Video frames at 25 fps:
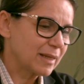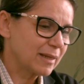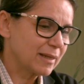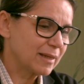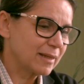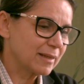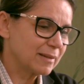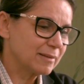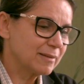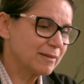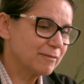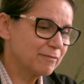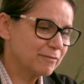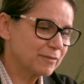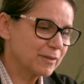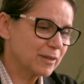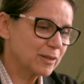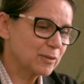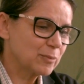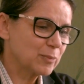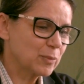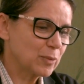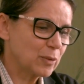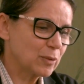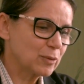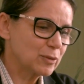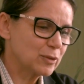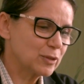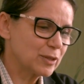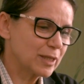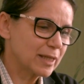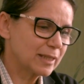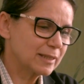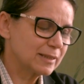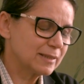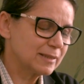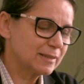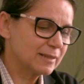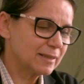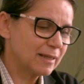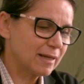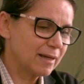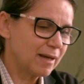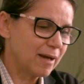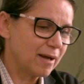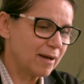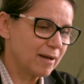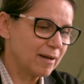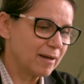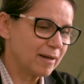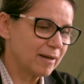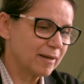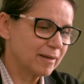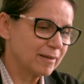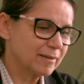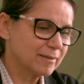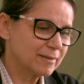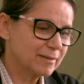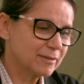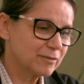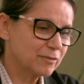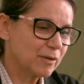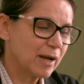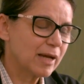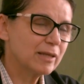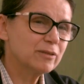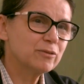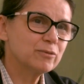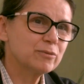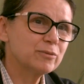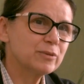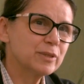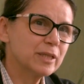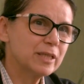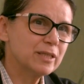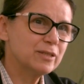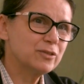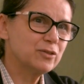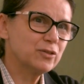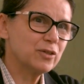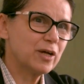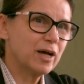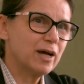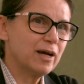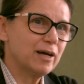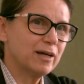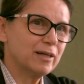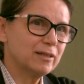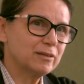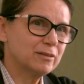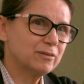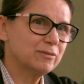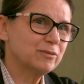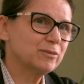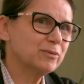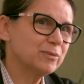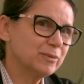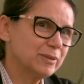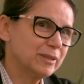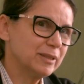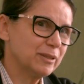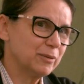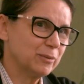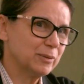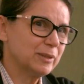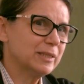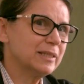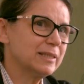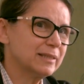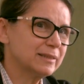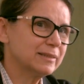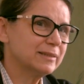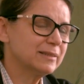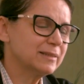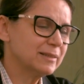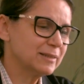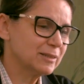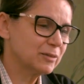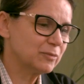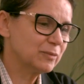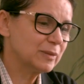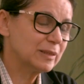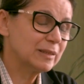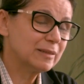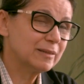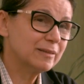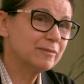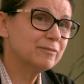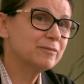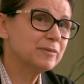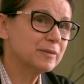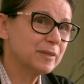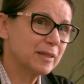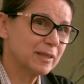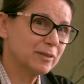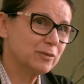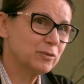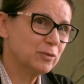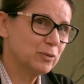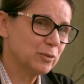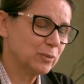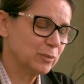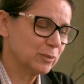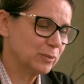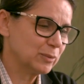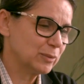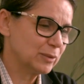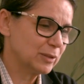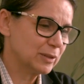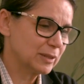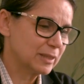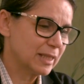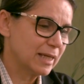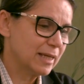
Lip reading: and different projects, I try to reach out to the audiences with different tools.